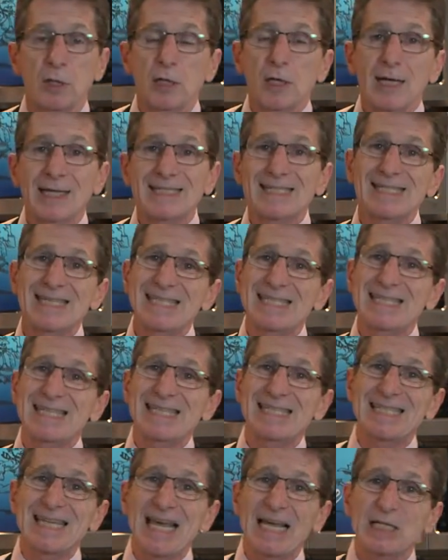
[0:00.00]
And since
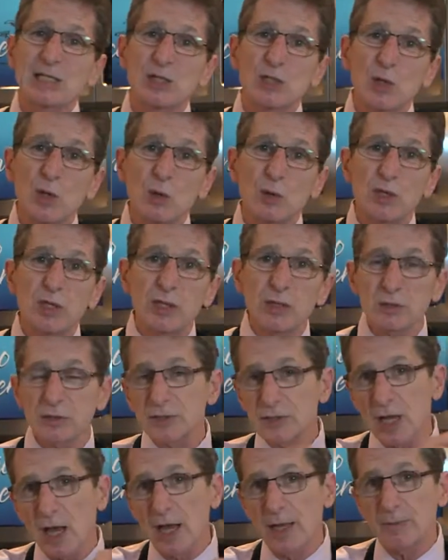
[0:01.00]
it takes so little
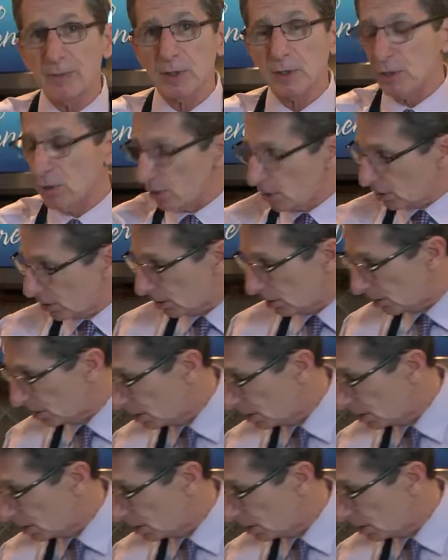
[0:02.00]
time to cook,